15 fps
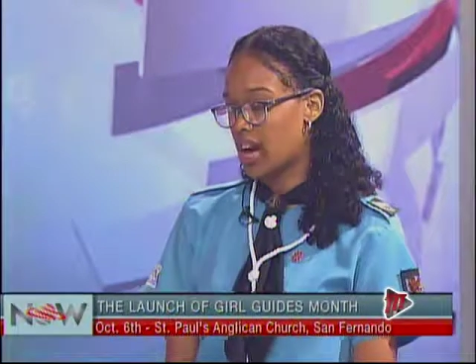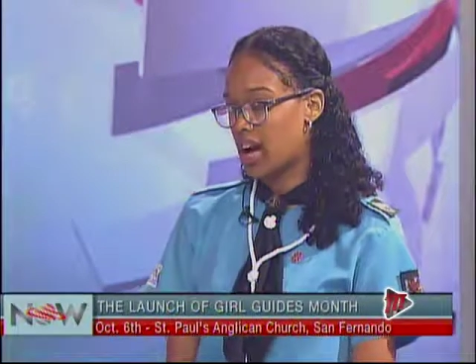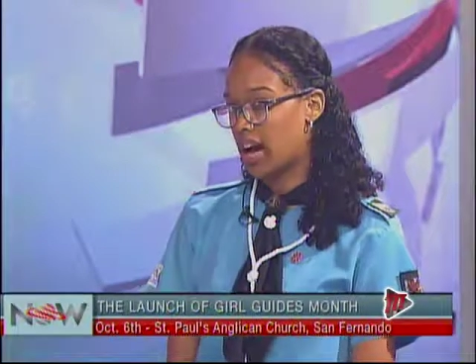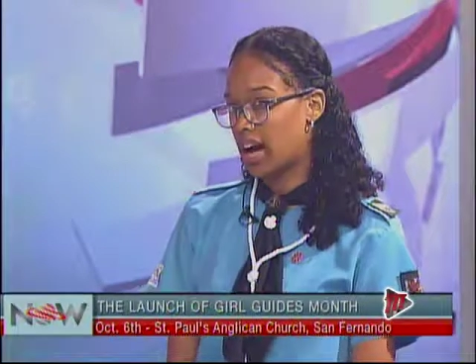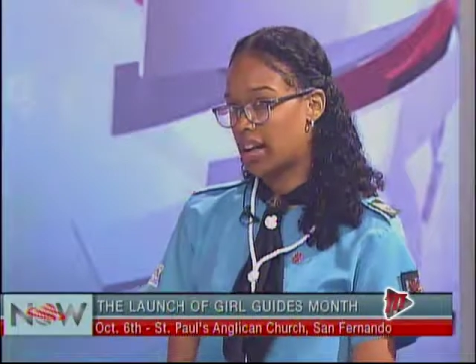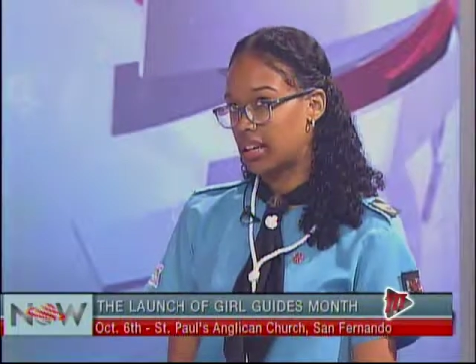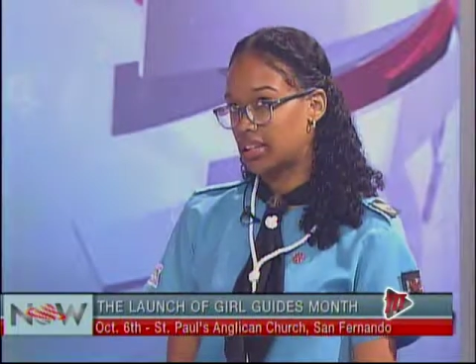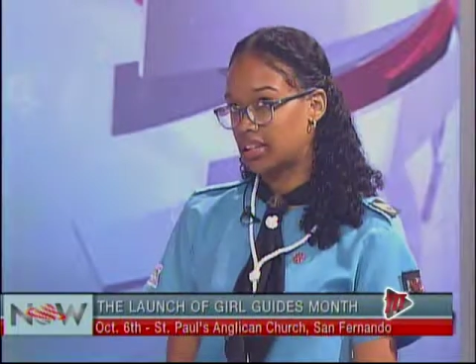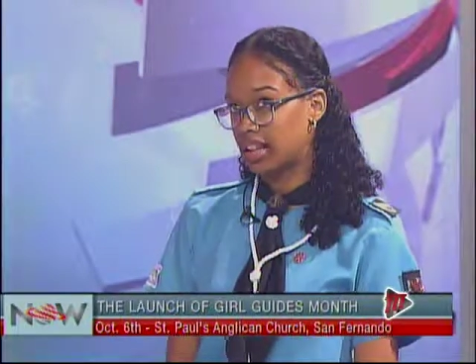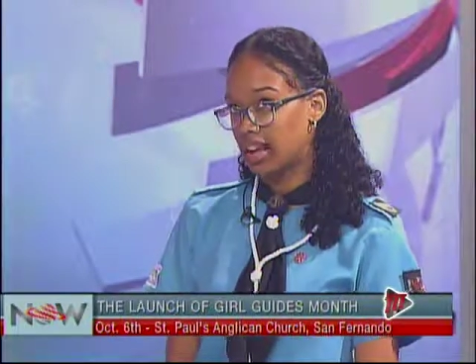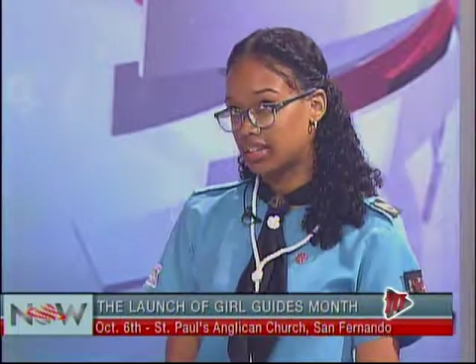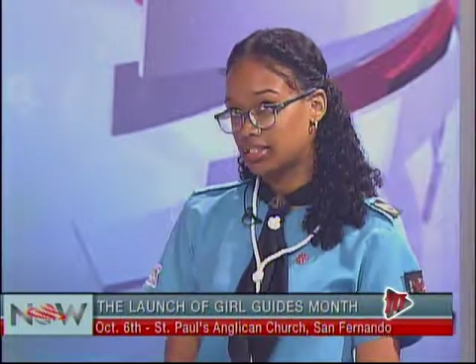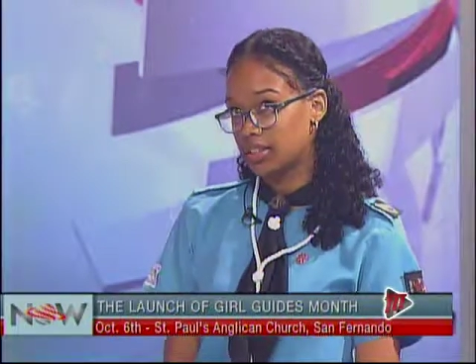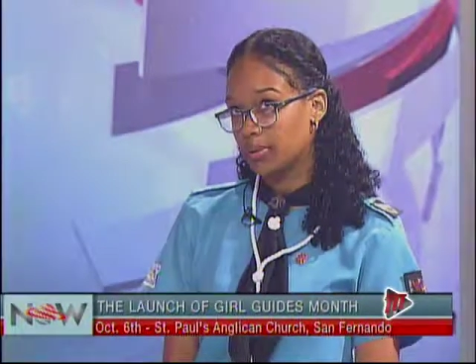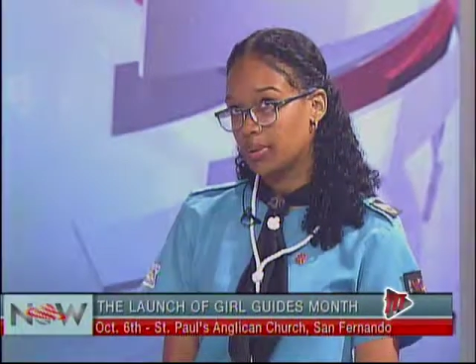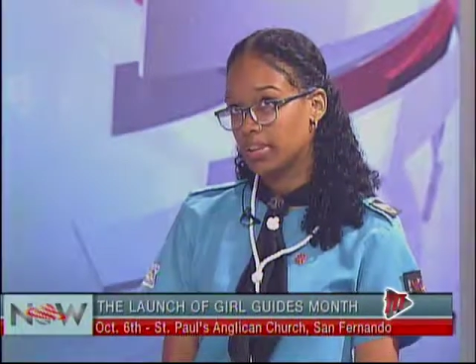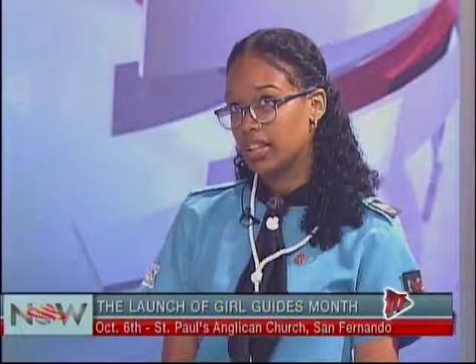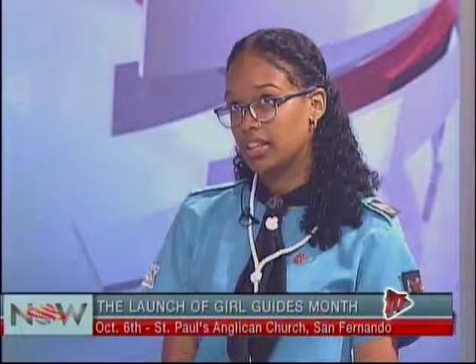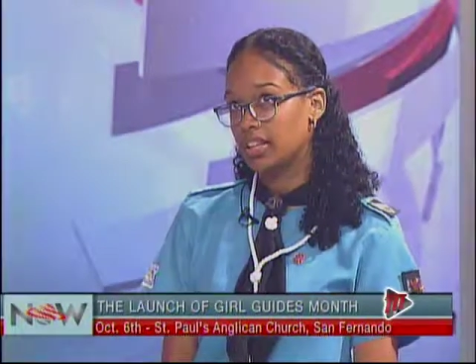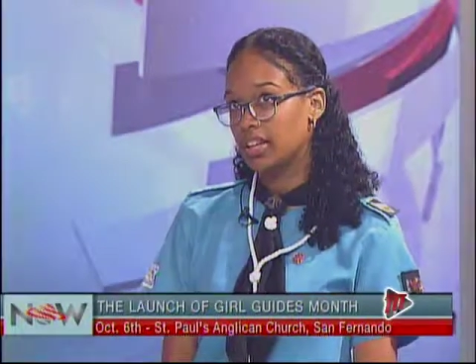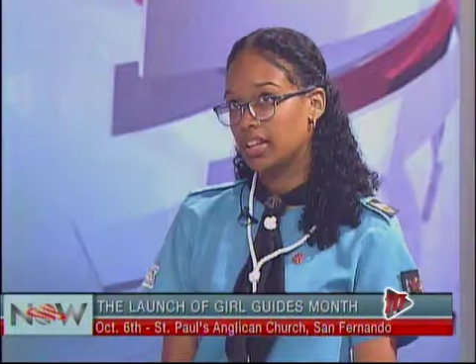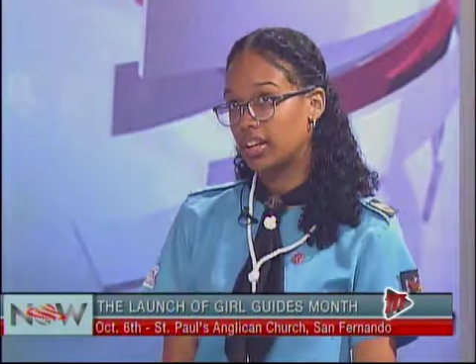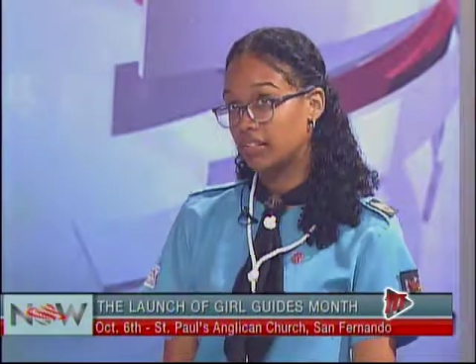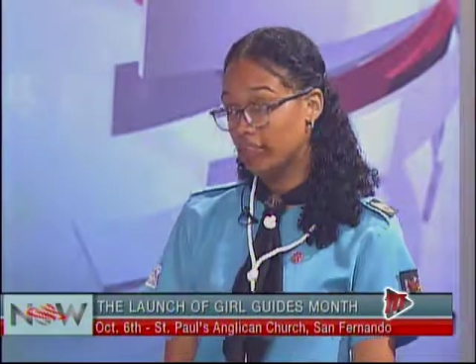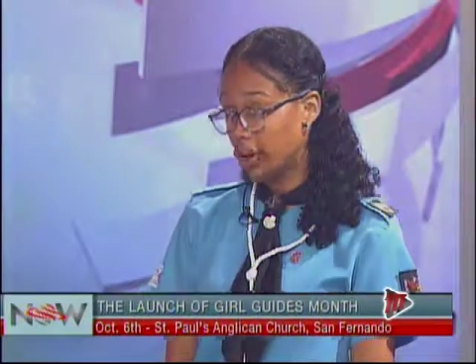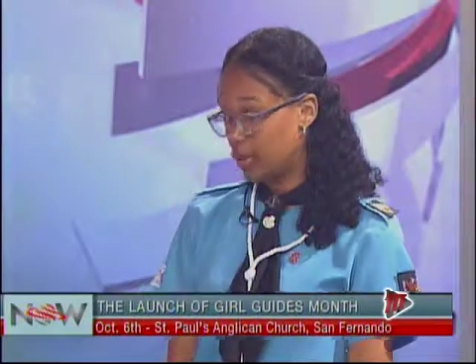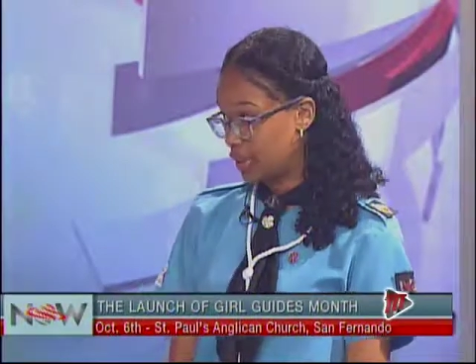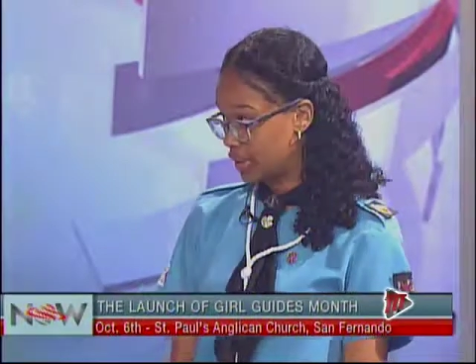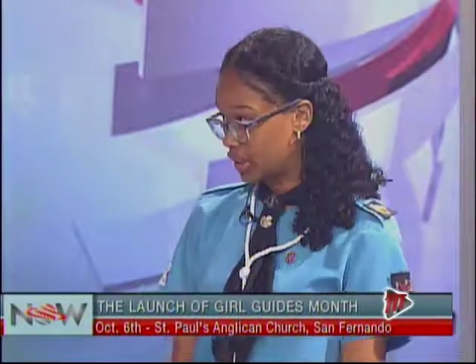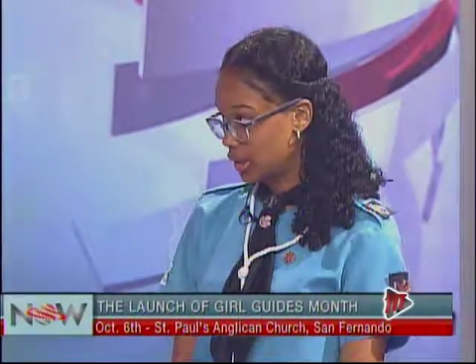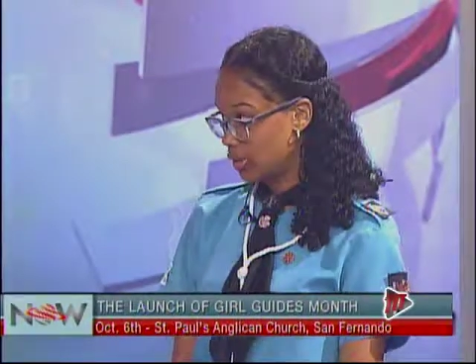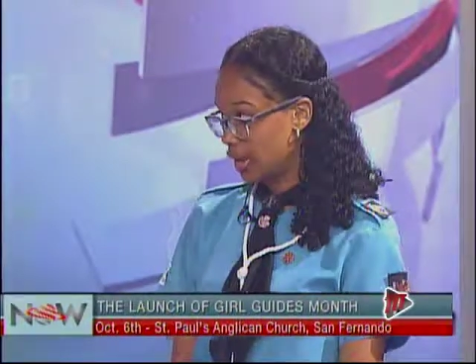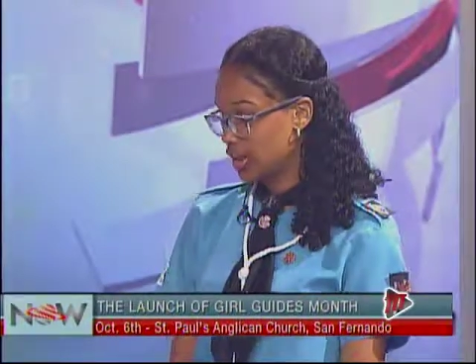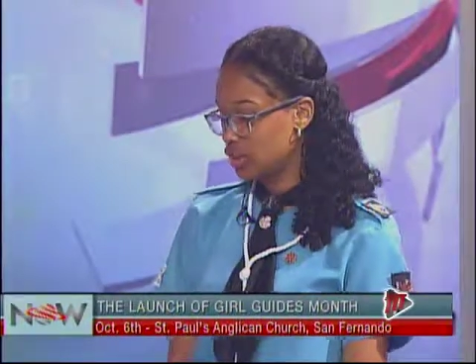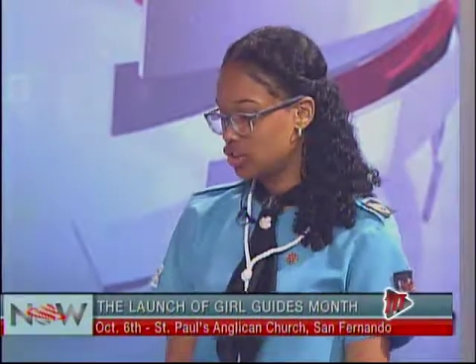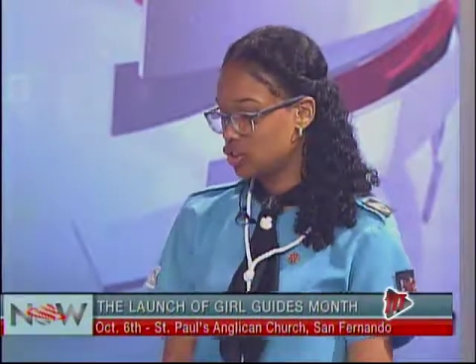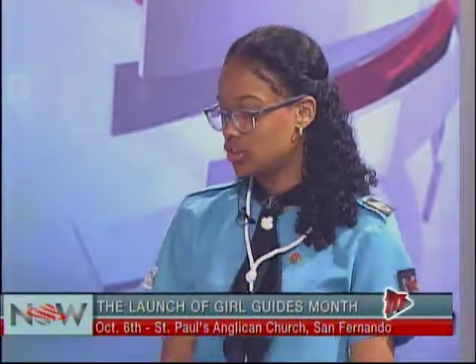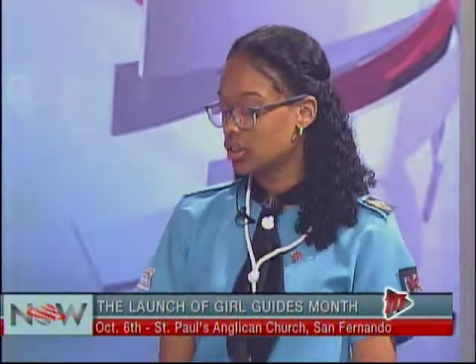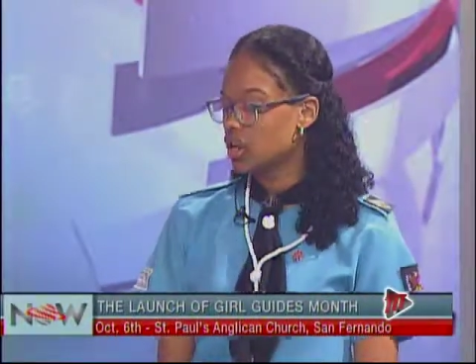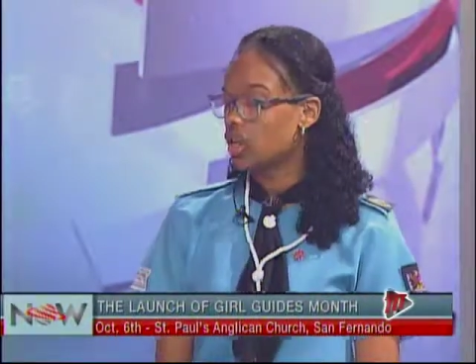And lastly, we did the environmental badge.